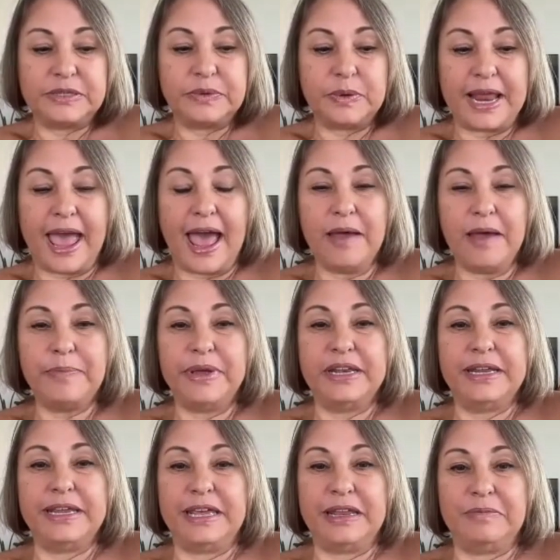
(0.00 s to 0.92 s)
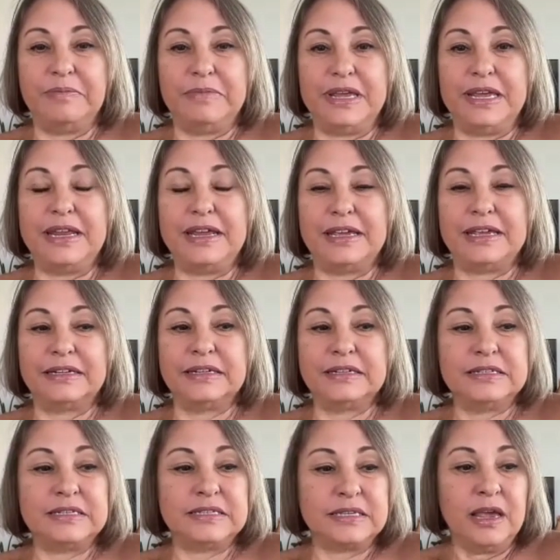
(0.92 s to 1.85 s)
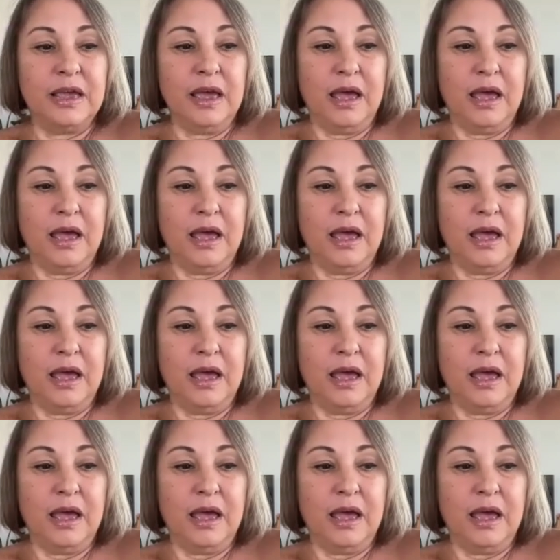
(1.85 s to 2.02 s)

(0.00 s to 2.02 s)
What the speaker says: happen in meetings